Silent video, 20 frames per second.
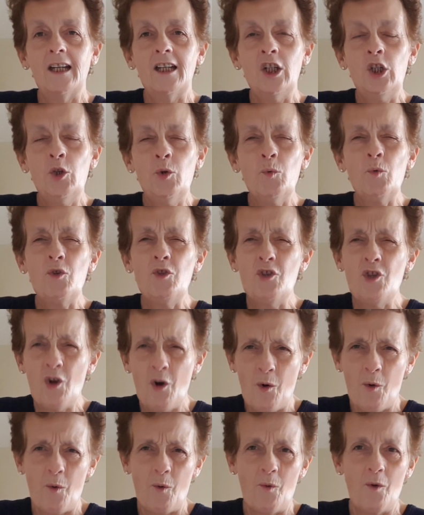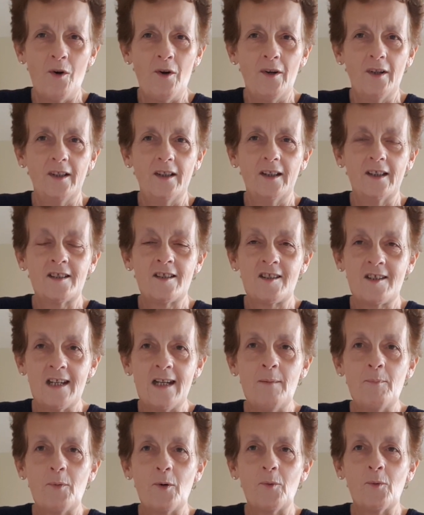you know
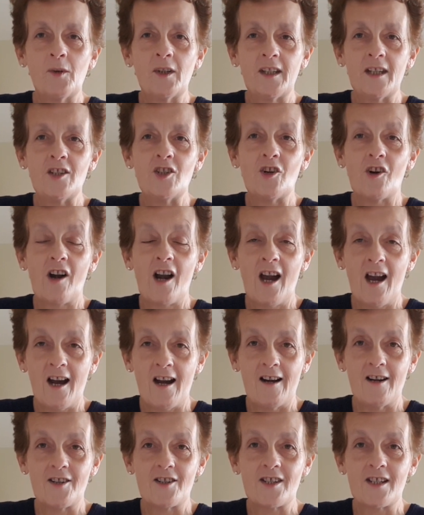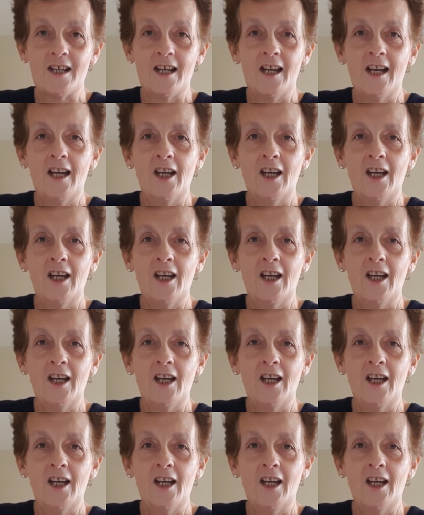deep within your heart,